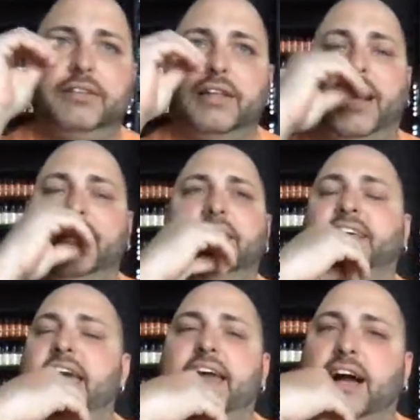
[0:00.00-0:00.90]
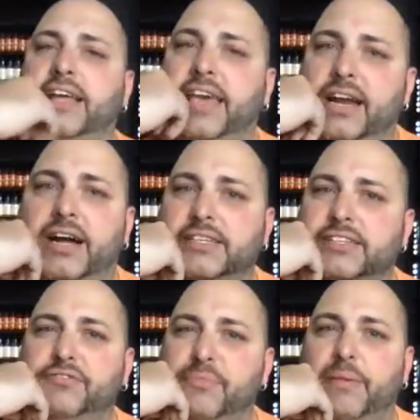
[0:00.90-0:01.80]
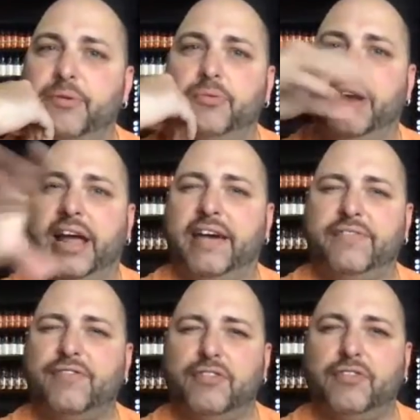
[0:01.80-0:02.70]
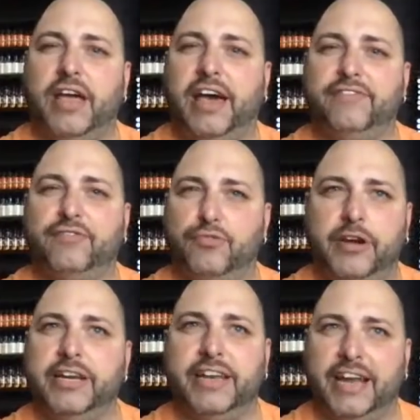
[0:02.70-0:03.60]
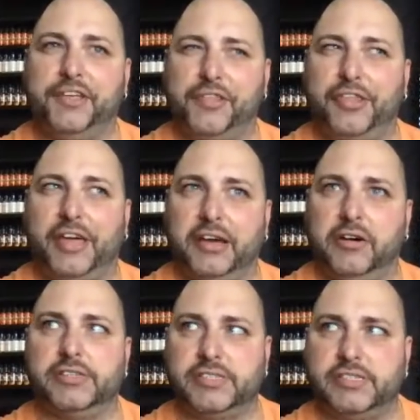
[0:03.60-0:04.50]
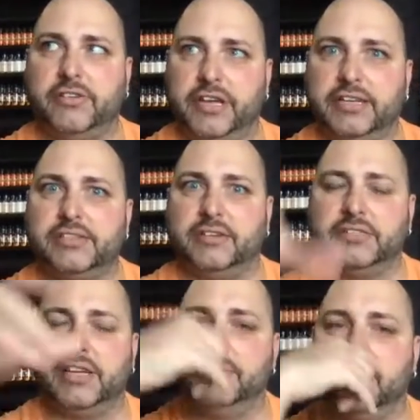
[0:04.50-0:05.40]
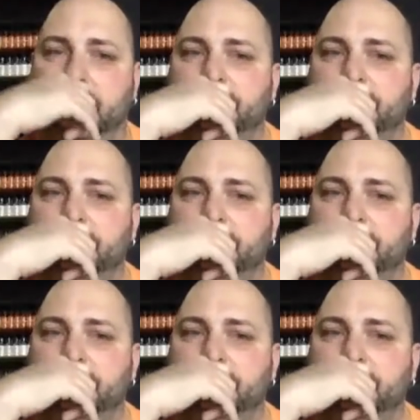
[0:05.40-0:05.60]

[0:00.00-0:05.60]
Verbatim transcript: I, I can't I can't honestly remember when I ever have written anything on a serious on Tumblr.